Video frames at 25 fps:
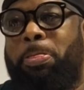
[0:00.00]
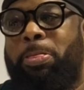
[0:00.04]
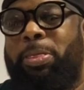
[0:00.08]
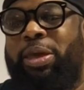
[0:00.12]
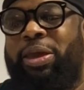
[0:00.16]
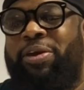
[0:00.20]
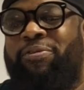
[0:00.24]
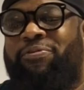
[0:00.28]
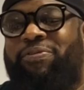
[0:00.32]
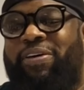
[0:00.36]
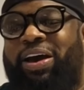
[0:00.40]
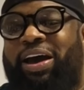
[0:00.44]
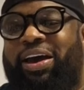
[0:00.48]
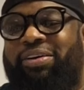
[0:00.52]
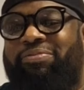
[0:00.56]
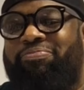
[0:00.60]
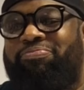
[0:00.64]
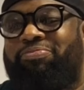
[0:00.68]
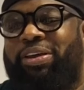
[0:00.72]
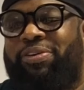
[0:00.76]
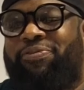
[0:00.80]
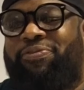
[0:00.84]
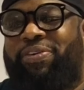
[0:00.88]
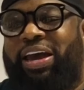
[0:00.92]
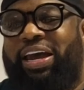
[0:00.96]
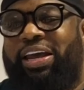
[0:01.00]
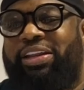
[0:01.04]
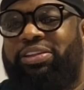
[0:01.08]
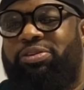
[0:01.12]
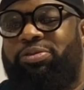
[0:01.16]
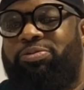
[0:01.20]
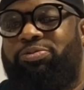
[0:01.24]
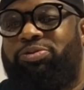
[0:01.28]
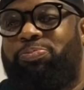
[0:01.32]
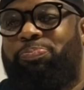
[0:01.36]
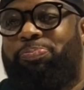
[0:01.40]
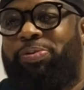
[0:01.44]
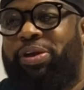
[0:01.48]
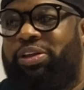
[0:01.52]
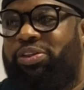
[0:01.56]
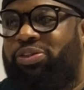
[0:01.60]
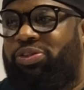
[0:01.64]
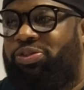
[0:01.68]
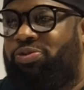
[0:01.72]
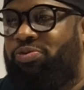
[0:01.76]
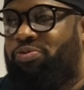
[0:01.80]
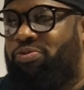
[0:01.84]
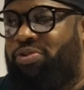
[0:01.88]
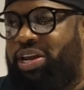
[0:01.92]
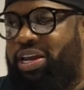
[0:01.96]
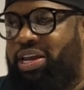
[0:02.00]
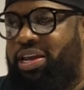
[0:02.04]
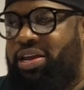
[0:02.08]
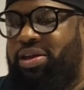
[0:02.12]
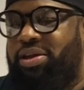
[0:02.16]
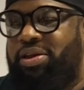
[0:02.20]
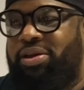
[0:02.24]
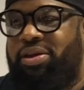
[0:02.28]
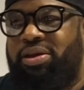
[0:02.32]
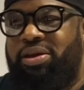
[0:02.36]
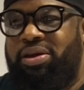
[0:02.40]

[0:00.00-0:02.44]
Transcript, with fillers: if I had to pick three,